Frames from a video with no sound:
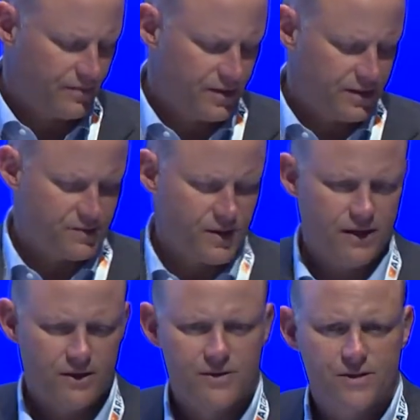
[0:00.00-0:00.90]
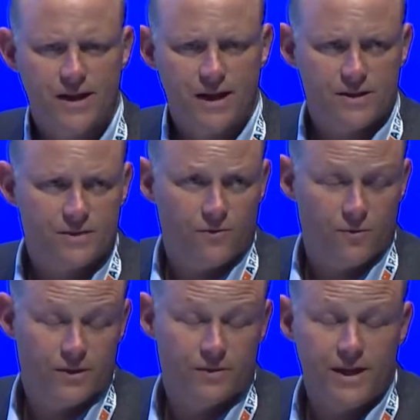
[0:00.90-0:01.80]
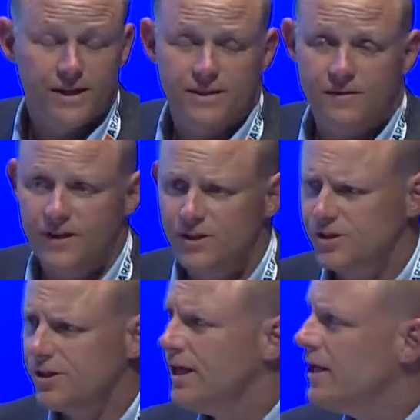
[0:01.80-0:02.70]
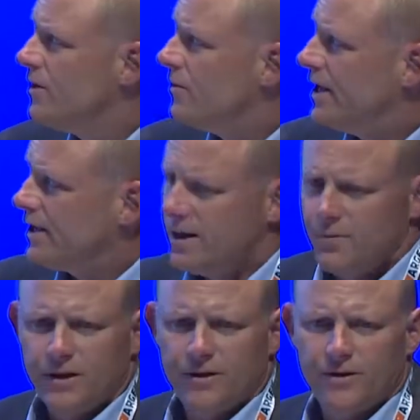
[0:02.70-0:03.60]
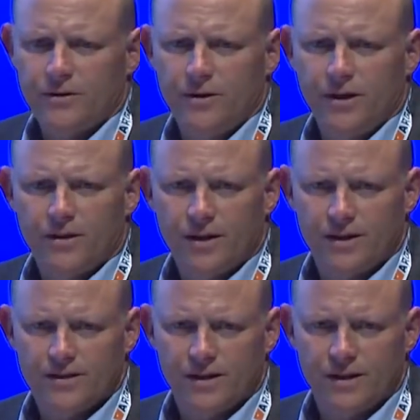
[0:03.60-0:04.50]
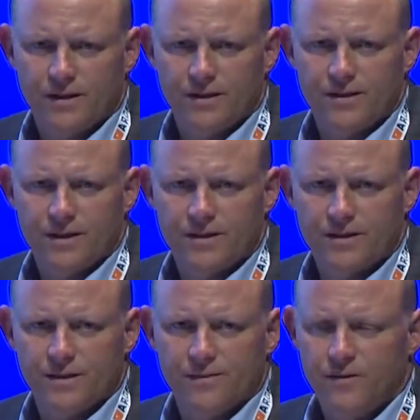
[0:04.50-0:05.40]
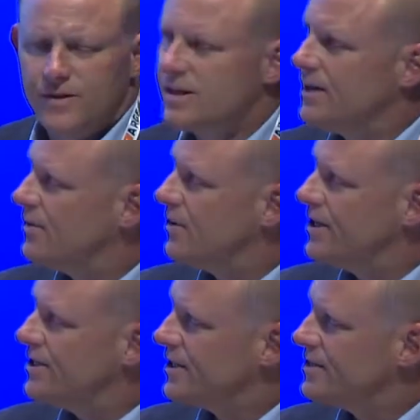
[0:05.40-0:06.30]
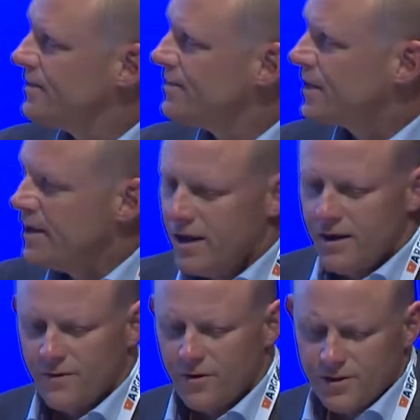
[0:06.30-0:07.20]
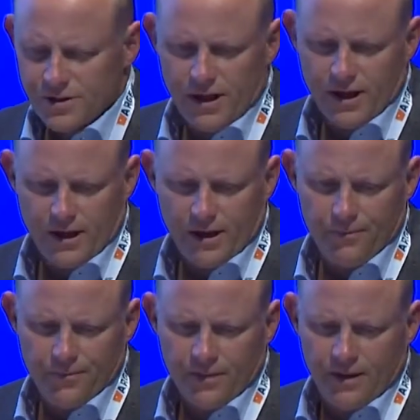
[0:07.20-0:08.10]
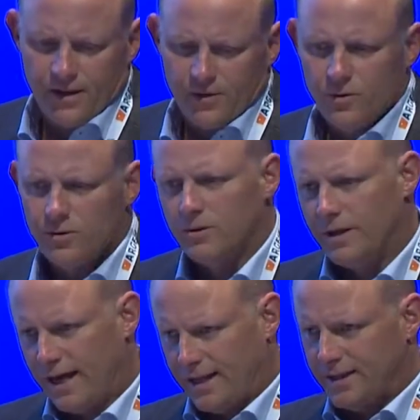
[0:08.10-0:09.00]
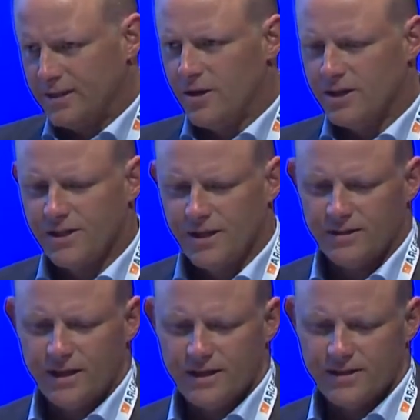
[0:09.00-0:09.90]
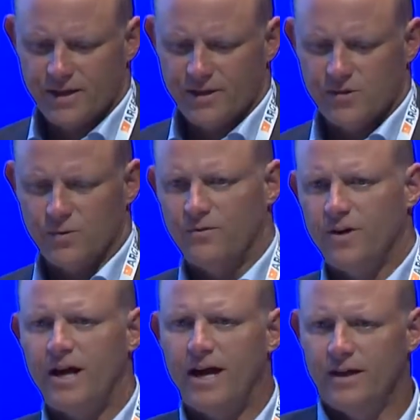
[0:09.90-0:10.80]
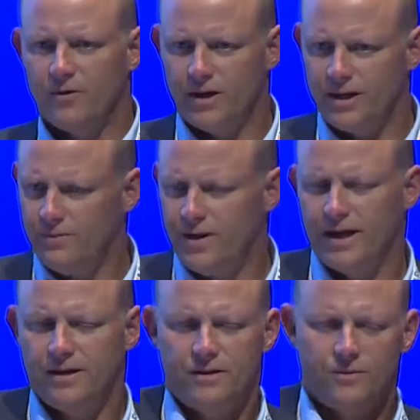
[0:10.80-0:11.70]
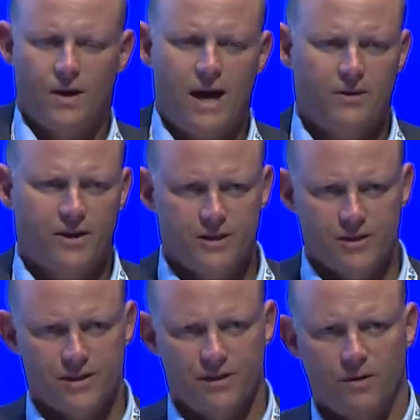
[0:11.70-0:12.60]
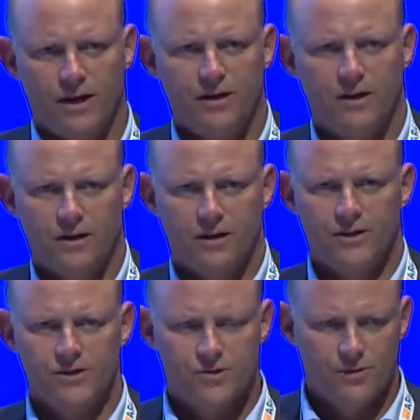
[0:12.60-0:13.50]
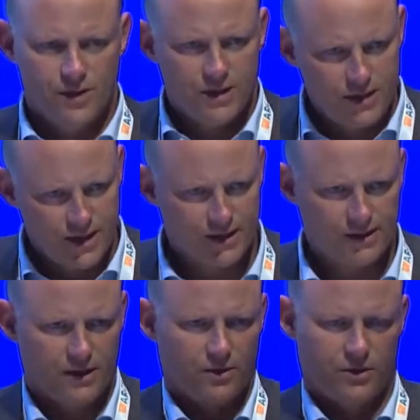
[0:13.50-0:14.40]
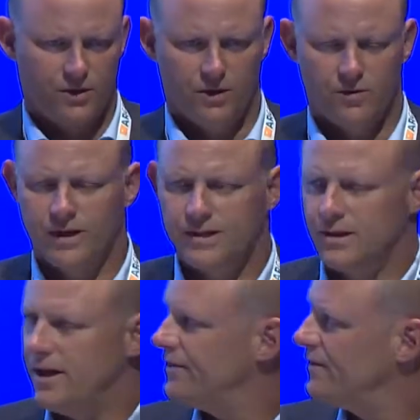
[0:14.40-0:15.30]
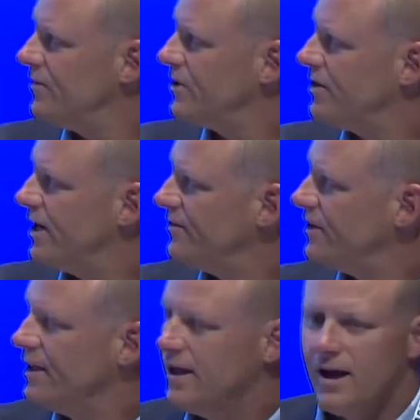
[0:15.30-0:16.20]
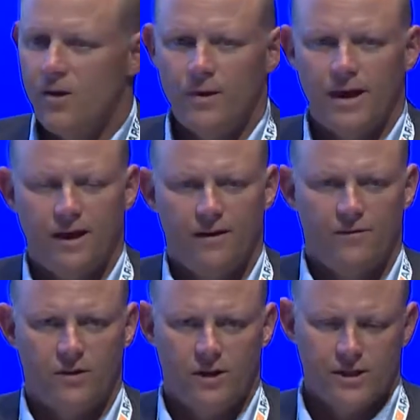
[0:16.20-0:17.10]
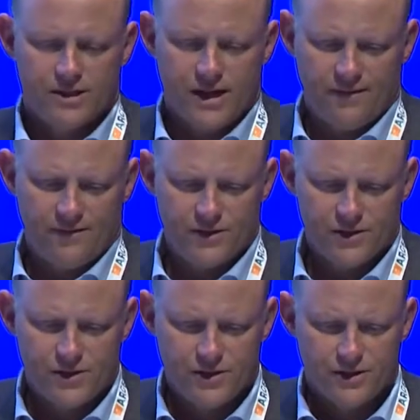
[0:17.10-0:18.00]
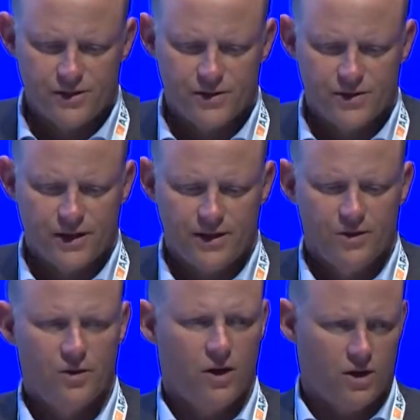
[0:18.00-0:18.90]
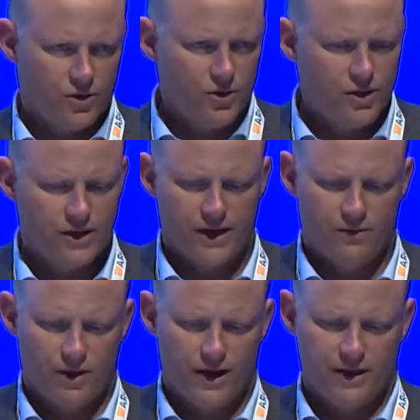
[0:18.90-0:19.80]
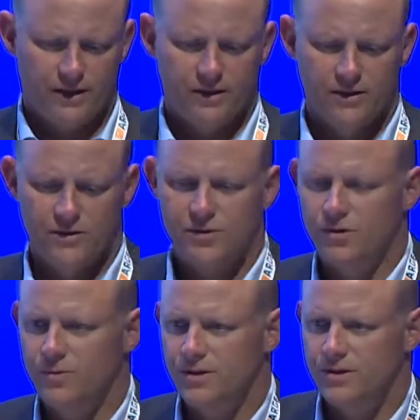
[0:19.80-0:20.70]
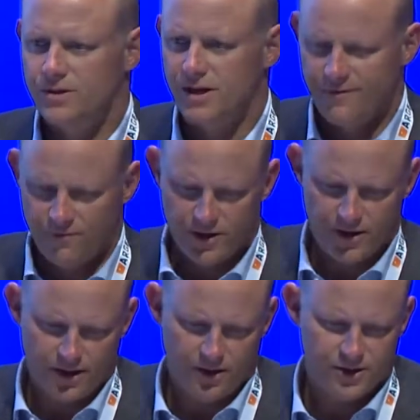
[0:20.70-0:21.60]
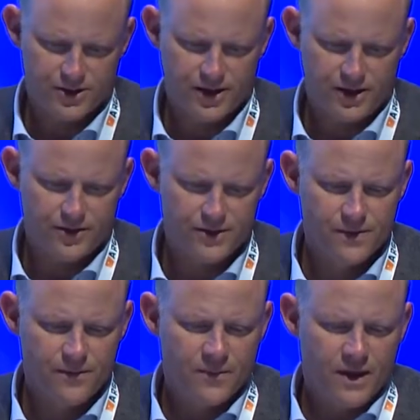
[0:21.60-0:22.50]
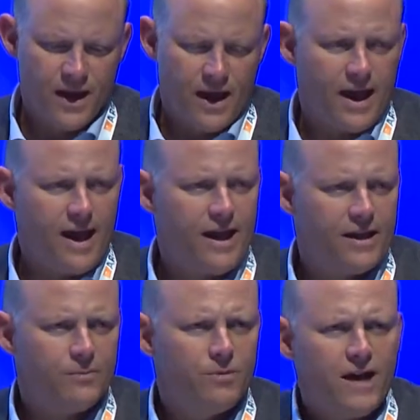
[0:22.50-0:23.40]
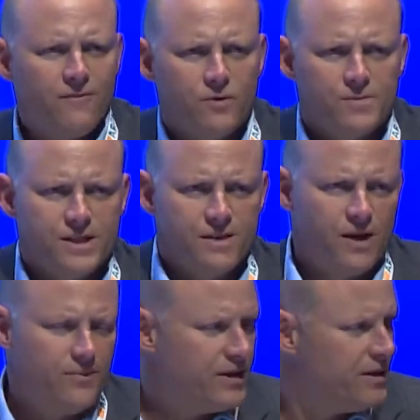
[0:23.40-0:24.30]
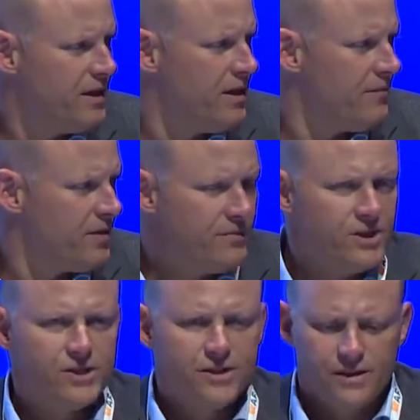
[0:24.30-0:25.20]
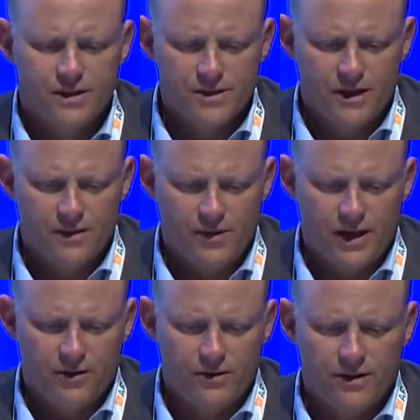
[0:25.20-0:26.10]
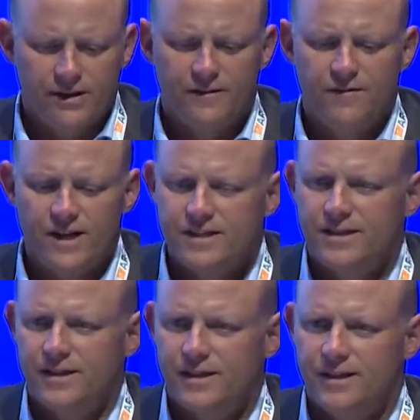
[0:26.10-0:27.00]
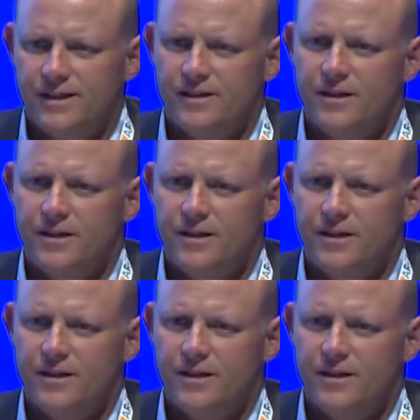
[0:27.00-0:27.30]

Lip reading: inspires and asks for and demands innovation, we had a couple other unique things I think that sets us up for these types of projects. First, Google had these large-scale data centers with very high networking demand. The applications they write are distributed, and it creates a lot of network traffic. We have a large staff of engineers that are good at writing distributed software at large scales. And the platforms team I'm in, the mission is all about investing in